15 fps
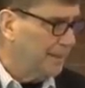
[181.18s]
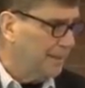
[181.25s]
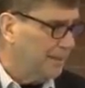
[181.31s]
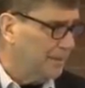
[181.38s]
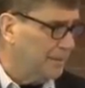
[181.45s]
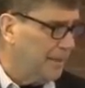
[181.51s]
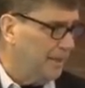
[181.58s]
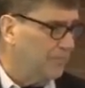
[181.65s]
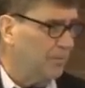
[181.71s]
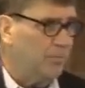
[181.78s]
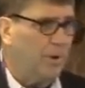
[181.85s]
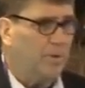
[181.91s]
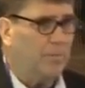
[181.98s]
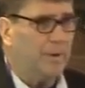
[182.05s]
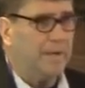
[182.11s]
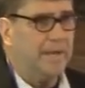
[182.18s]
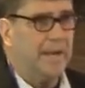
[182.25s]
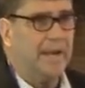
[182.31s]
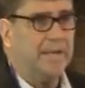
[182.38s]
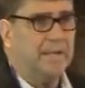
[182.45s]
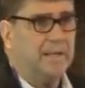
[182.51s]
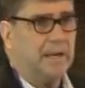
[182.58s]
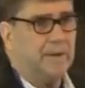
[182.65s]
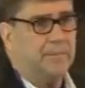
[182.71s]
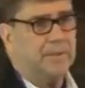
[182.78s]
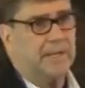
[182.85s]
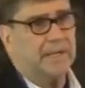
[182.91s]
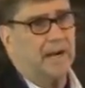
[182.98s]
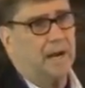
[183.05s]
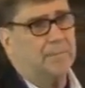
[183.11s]
Okay, well, what went hand in hand with
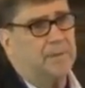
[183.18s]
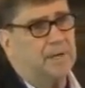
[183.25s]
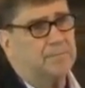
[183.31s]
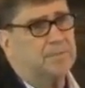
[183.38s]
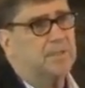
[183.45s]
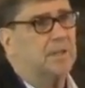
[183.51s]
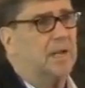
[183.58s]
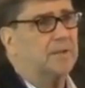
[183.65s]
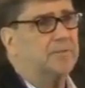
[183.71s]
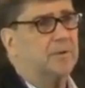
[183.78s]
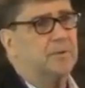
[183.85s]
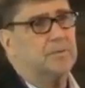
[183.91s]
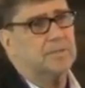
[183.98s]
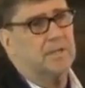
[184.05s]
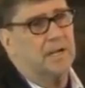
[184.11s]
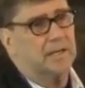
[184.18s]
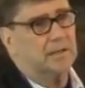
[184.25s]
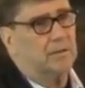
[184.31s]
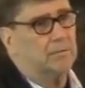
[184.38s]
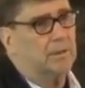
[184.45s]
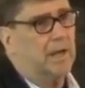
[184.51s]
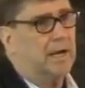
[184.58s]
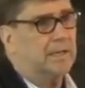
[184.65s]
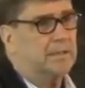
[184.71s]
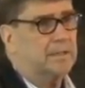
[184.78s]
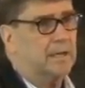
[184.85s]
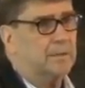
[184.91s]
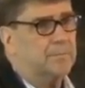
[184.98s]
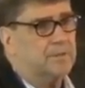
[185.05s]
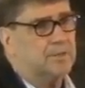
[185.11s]
that I B M Selectric was like an old Wana
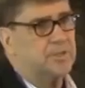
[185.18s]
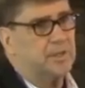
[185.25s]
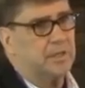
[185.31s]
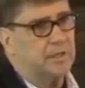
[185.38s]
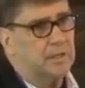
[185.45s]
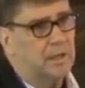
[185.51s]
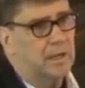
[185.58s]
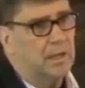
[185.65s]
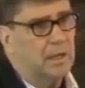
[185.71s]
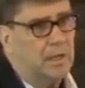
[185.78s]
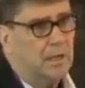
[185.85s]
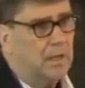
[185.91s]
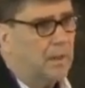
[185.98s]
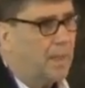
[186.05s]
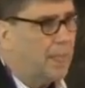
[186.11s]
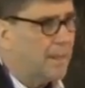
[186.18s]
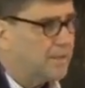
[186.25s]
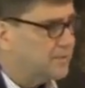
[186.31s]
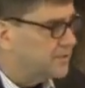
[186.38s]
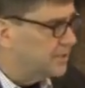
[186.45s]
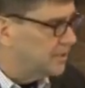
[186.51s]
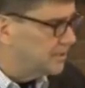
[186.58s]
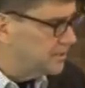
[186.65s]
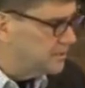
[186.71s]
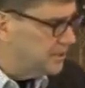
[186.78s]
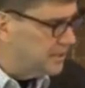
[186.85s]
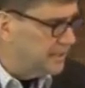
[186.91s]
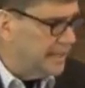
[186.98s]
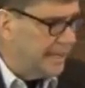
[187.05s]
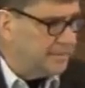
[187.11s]
type machine. To,
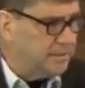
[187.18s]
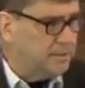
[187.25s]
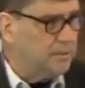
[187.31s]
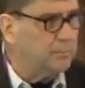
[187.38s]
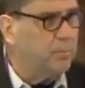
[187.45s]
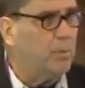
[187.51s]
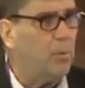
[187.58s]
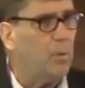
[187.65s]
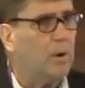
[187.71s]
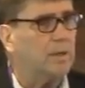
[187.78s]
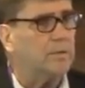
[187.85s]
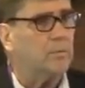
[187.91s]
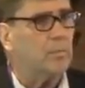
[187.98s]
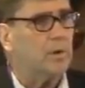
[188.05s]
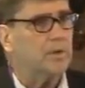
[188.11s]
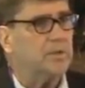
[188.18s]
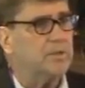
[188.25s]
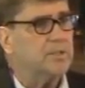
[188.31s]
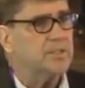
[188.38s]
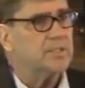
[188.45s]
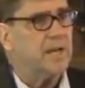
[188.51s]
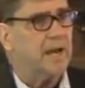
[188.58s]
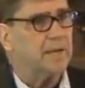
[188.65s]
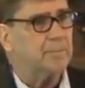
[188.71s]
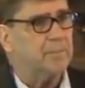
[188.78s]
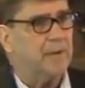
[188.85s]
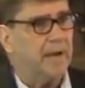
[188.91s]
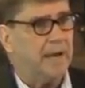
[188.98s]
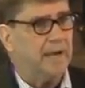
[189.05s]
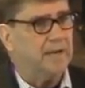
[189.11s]
to get to the point where you just had a
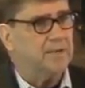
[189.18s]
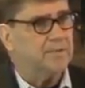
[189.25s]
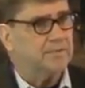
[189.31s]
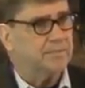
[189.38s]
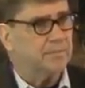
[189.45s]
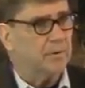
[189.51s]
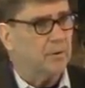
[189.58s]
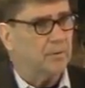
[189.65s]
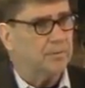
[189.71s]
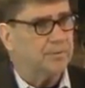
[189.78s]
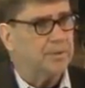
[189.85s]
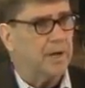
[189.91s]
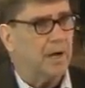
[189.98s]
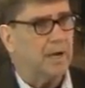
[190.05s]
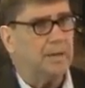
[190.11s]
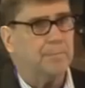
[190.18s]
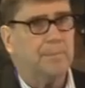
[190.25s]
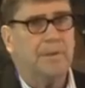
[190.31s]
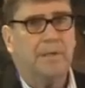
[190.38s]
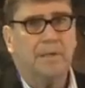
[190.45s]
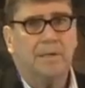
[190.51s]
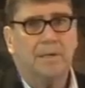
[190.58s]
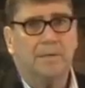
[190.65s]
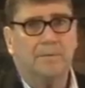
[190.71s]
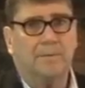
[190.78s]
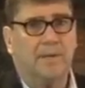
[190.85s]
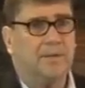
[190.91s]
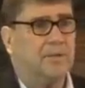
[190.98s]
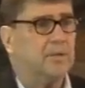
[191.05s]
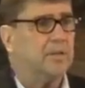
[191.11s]
page of old type
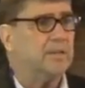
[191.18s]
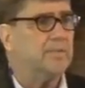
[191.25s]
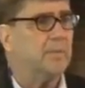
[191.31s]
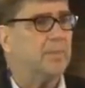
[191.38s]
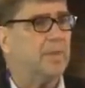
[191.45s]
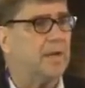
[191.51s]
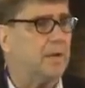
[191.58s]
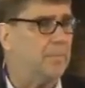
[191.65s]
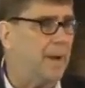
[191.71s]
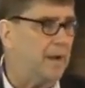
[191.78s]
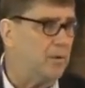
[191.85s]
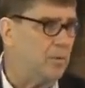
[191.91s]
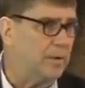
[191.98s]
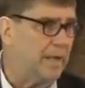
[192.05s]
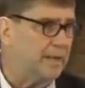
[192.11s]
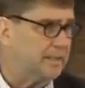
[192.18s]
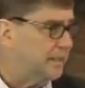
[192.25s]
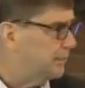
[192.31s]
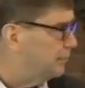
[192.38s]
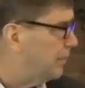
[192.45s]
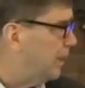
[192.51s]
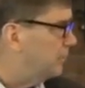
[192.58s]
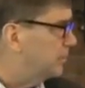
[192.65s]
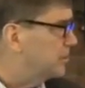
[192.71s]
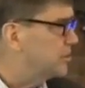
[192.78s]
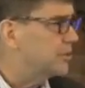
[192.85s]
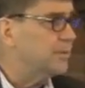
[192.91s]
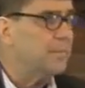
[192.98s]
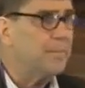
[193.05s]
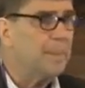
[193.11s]
that you could even think about going out and getting
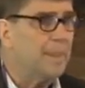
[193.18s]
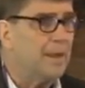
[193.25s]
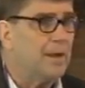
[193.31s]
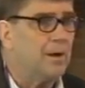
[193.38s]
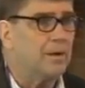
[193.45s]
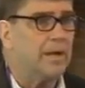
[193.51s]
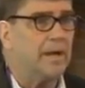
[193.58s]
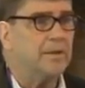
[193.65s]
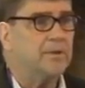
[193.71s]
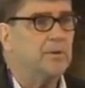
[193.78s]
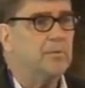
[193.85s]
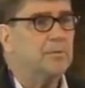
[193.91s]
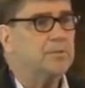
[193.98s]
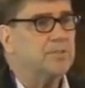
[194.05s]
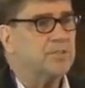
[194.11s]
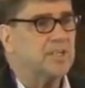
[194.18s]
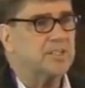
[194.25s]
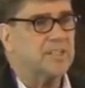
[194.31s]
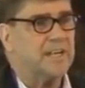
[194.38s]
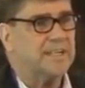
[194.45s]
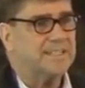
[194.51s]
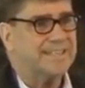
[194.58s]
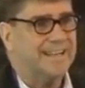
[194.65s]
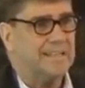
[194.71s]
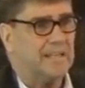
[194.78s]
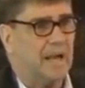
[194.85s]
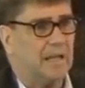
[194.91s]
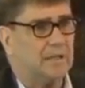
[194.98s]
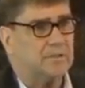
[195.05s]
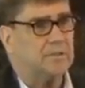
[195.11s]
published, okay, you were six, eight, ten
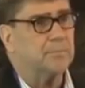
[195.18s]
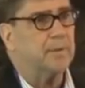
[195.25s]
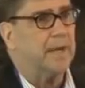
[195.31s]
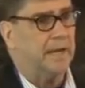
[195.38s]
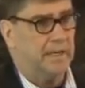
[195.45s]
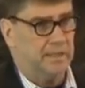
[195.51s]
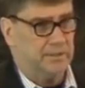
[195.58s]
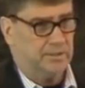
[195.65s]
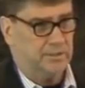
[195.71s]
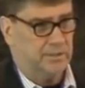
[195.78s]
dollars a page.